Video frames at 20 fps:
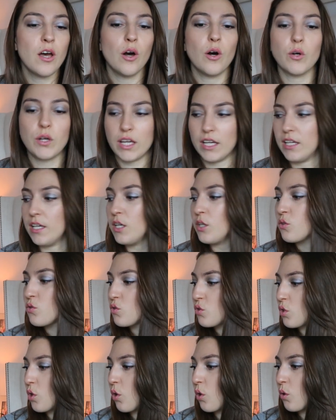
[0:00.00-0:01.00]
Okay,
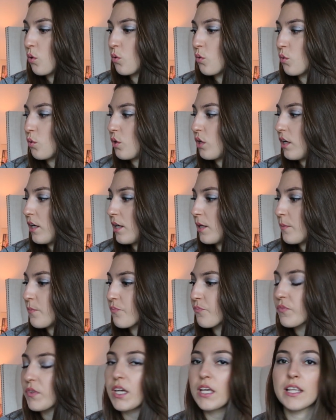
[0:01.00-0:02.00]
so